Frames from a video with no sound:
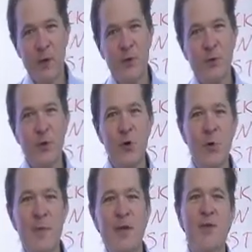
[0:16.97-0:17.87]
Google
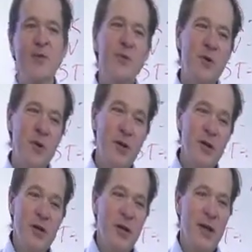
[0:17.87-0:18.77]
can be used for good.
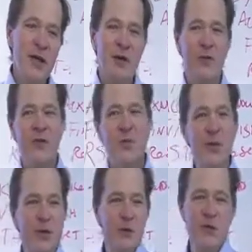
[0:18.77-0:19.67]
It can also be
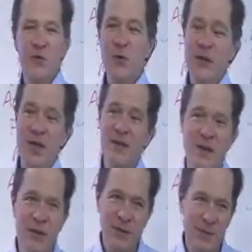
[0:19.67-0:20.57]
used for
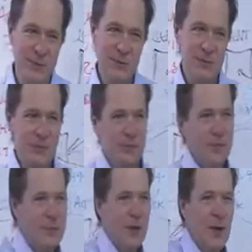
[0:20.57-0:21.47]
evil.
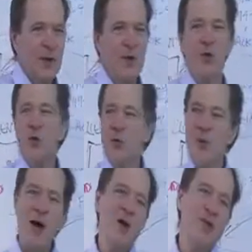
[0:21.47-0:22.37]
Google's
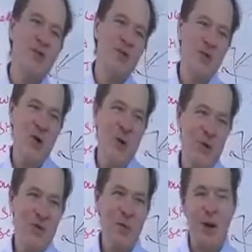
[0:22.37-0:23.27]
motto is do no
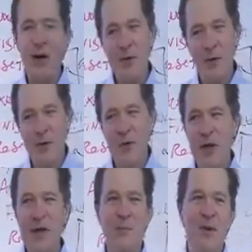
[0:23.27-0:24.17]
evil, but Google
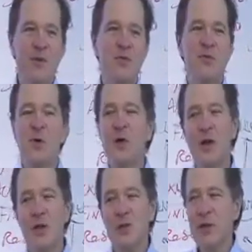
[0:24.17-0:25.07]
can be used for
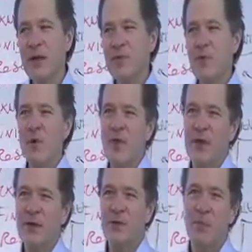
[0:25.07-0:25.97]
looking for
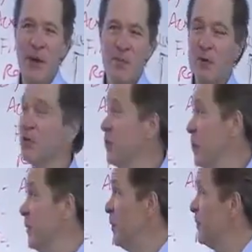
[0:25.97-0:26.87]
things by malicious
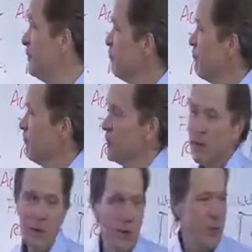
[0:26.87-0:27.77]
people.
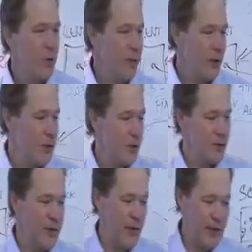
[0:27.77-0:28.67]
But we'll talk about Google
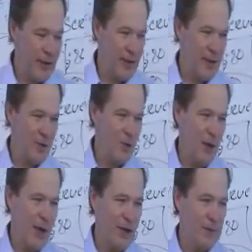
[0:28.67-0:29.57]
scanning and then Google
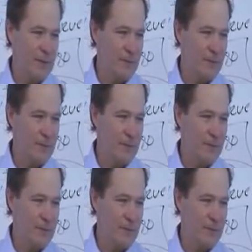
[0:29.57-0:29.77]
hacking.